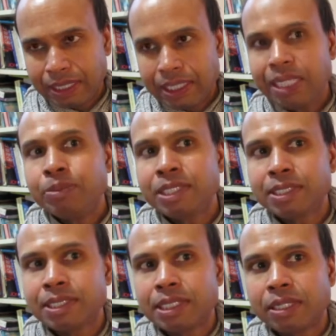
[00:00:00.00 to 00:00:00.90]
a
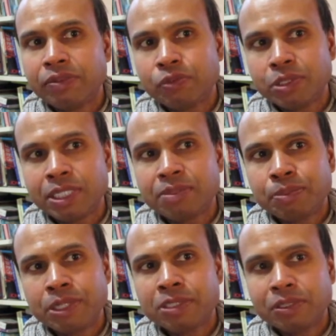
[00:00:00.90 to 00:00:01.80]
limited self which has
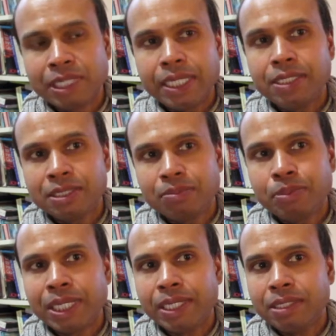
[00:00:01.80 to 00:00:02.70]
personal aches
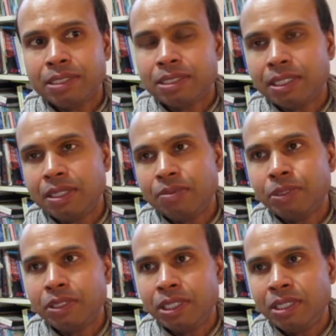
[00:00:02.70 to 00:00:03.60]
and pains in the
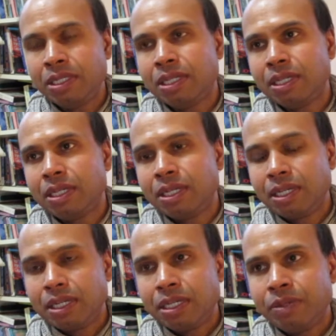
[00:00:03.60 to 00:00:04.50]
body,
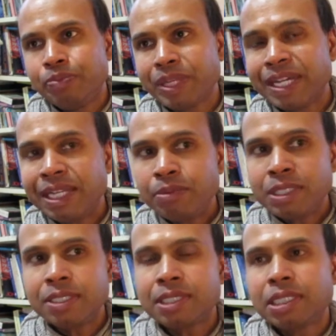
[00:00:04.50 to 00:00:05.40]
um, a
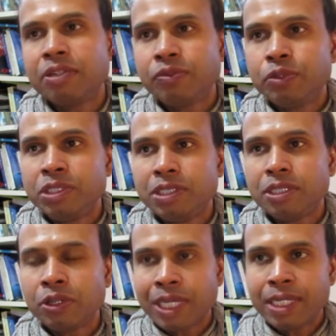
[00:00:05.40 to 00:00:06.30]
limited self which
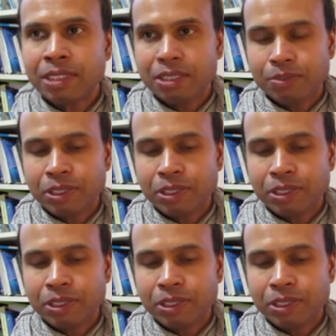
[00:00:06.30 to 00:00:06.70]
is located.